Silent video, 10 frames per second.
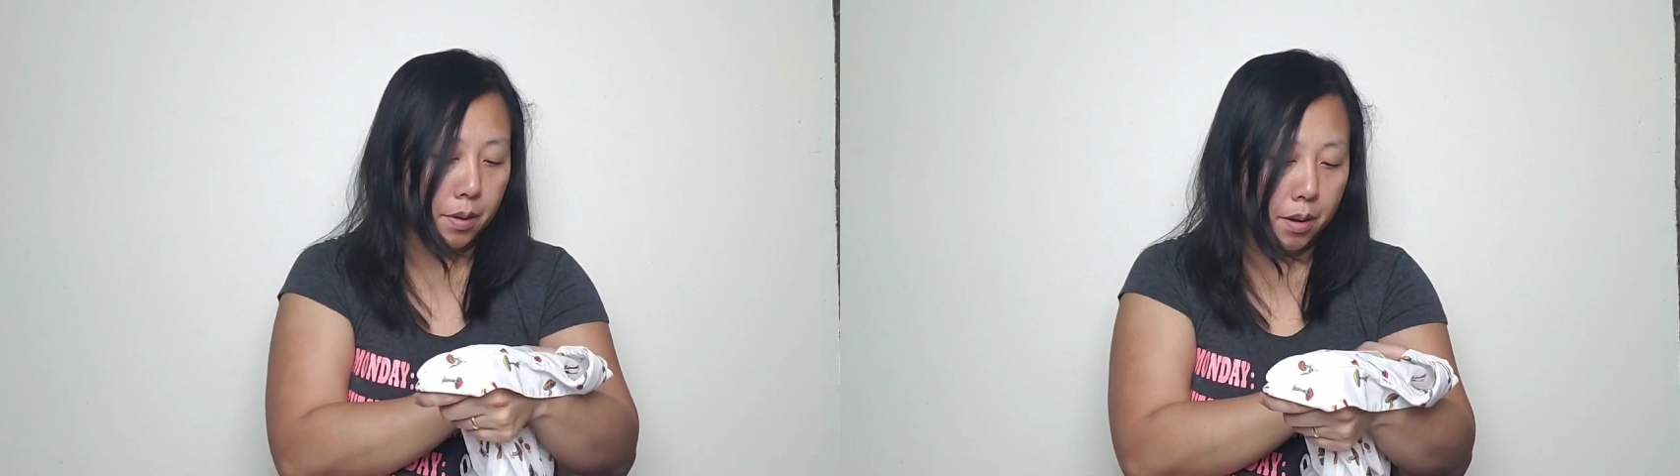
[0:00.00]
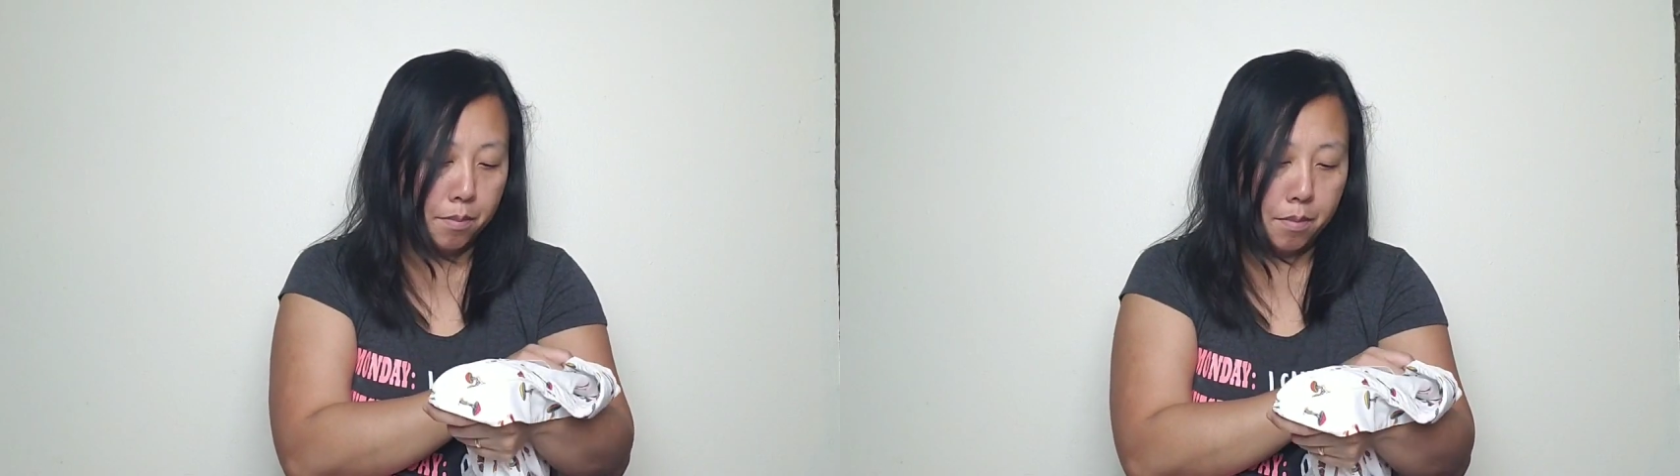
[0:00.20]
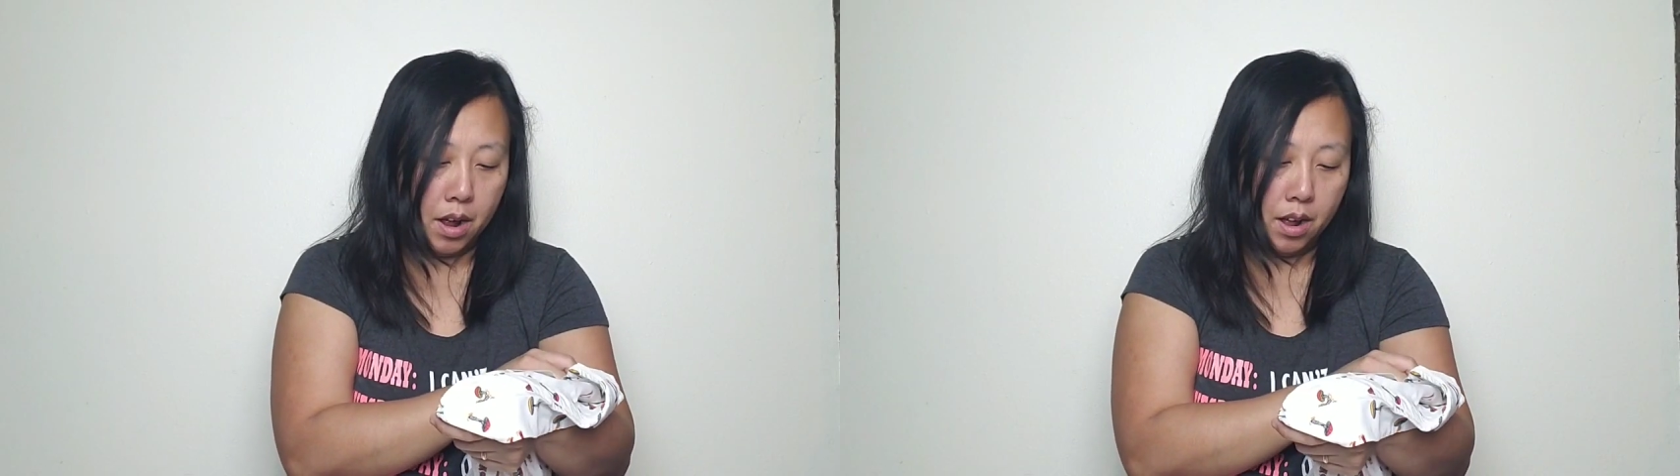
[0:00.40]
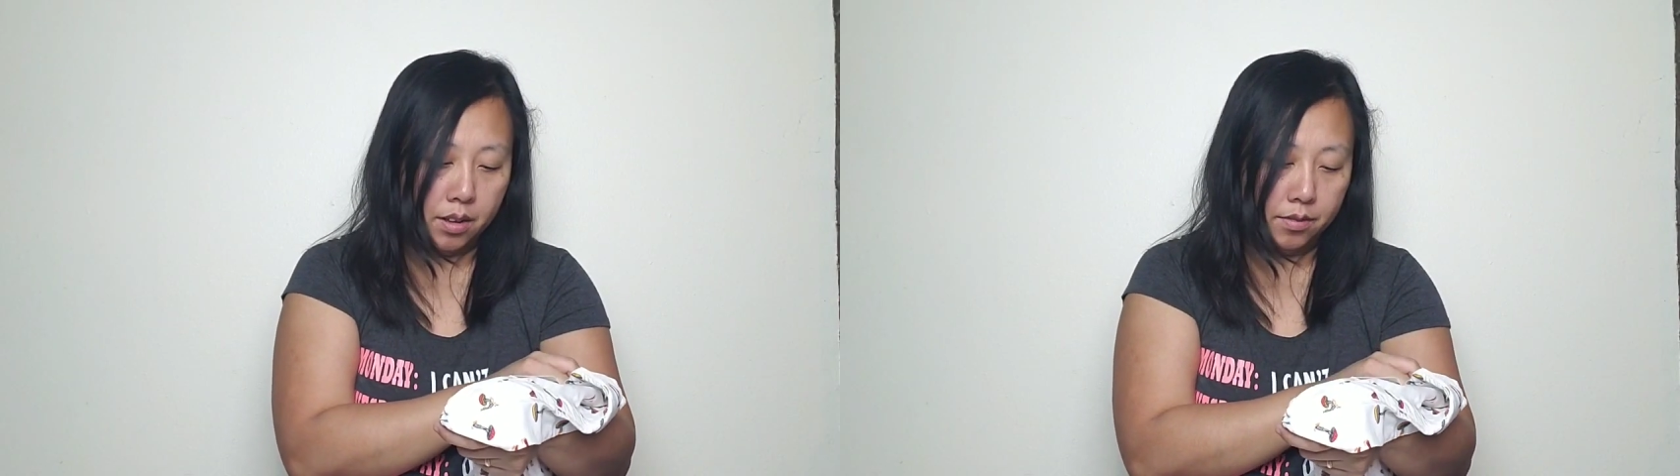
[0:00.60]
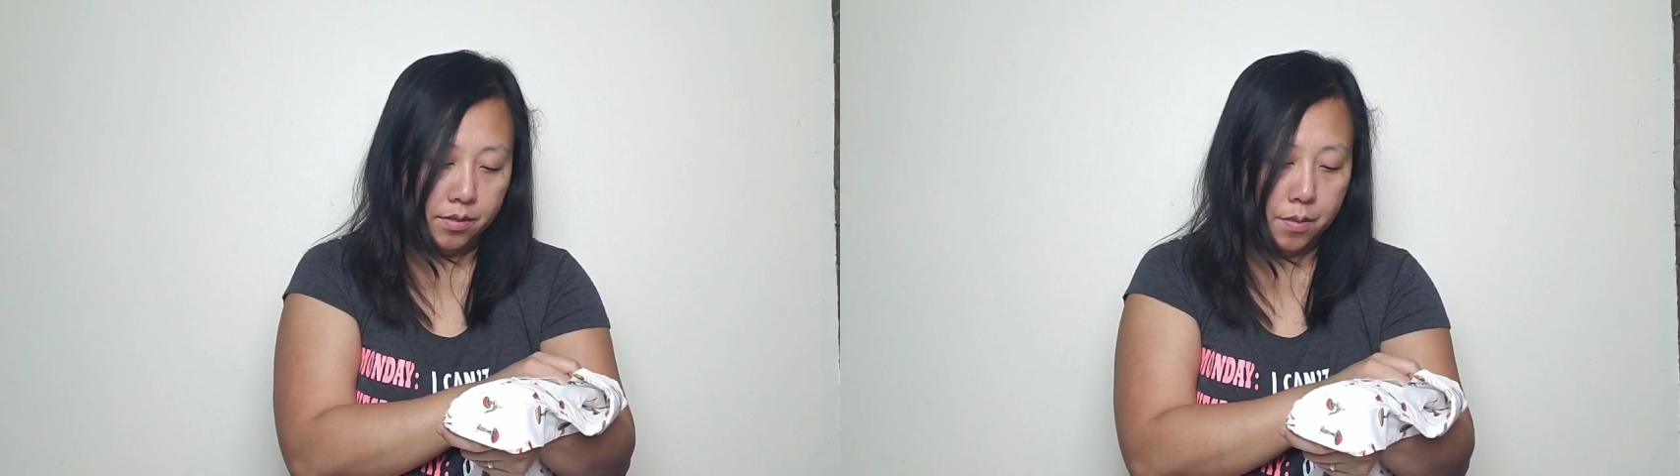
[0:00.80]
Mav
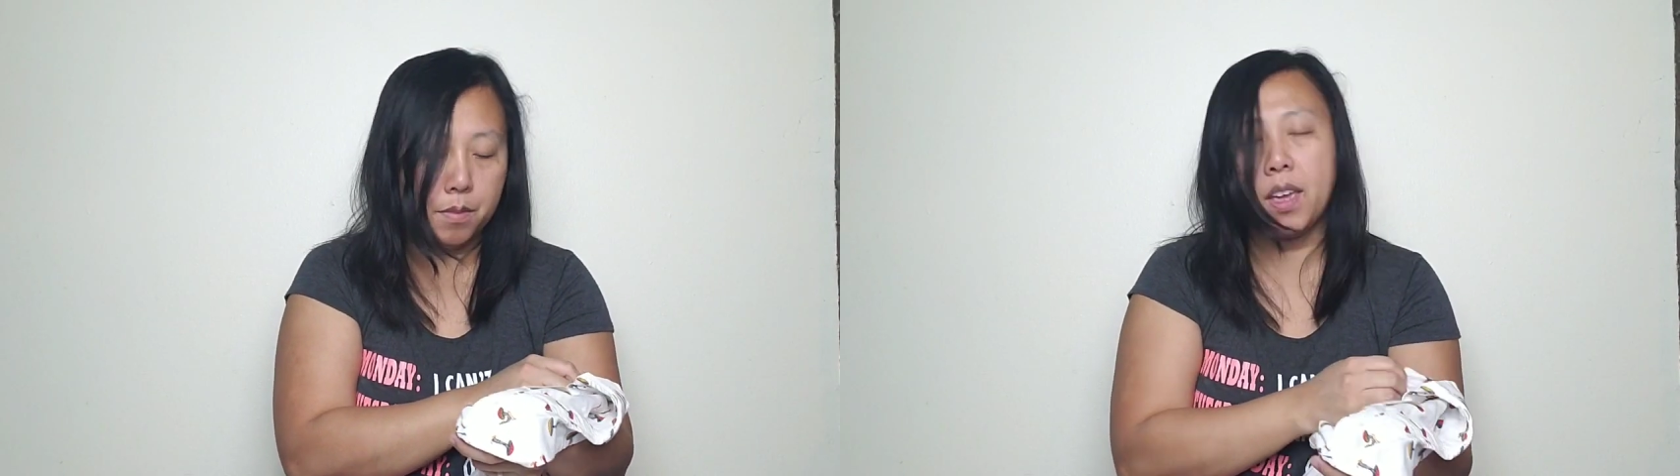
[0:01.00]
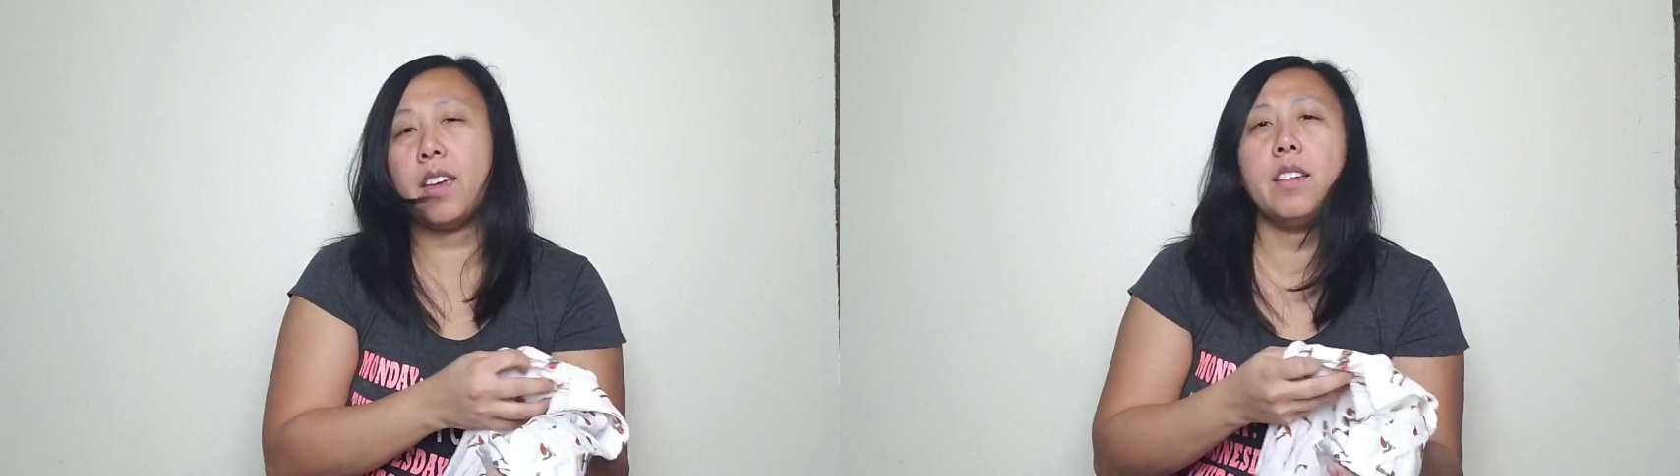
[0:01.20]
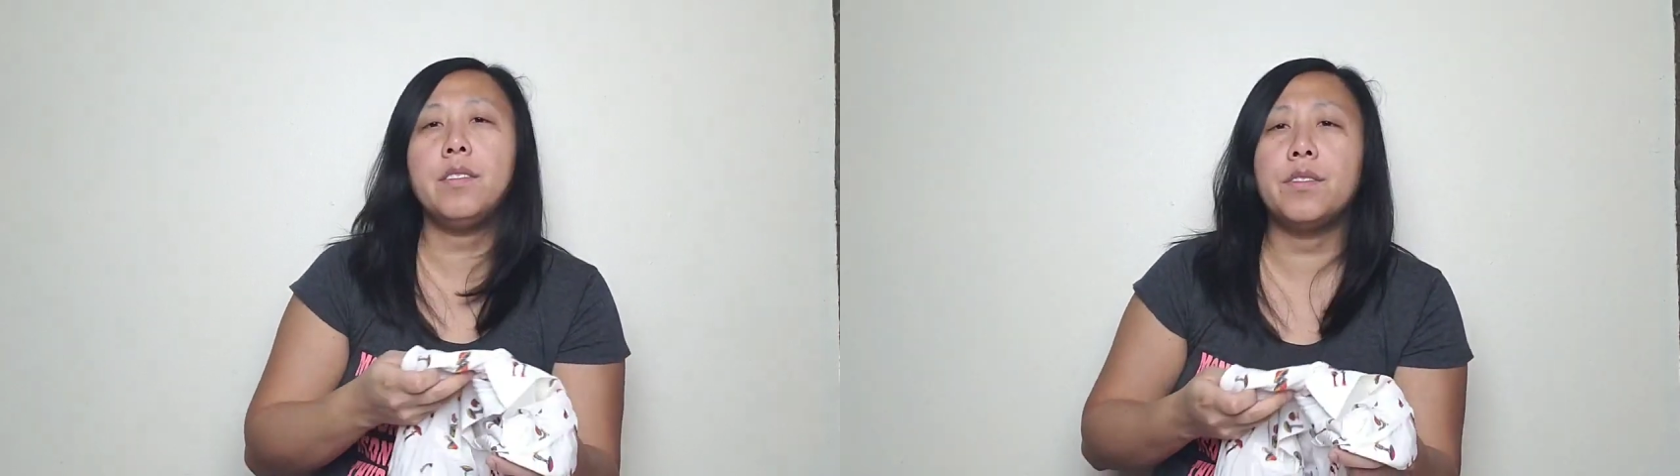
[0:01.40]
Maeve.